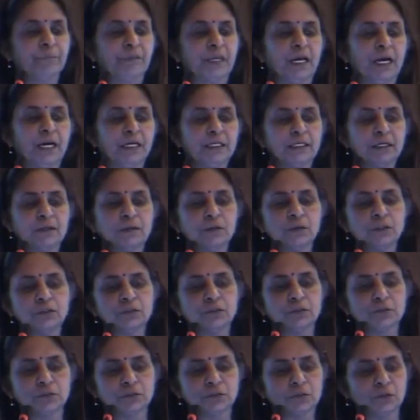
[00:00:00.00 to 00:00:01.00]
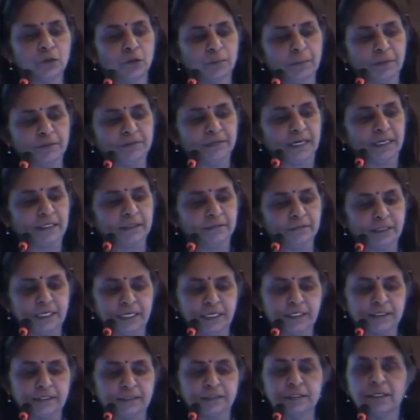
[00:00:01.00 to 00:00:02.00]
And also the scope of
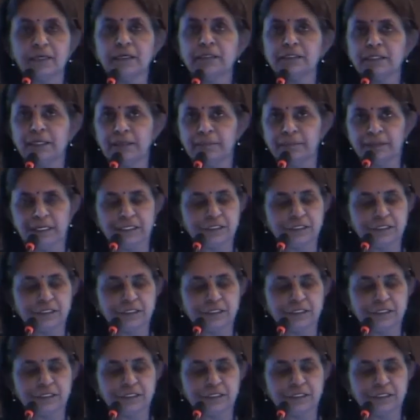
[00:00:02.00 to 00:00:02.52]
activities, they may